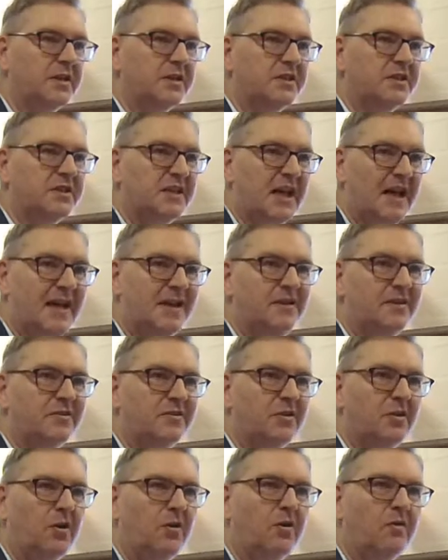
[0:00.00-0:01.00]
intent
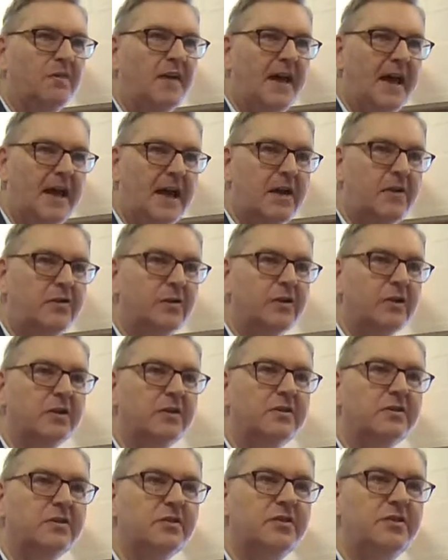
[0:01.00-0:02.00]
of
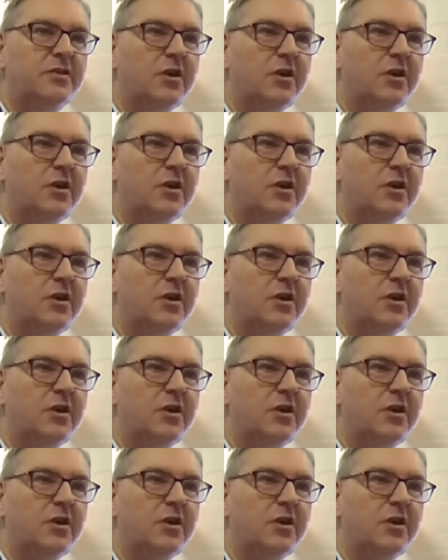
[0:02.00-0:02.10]
Herod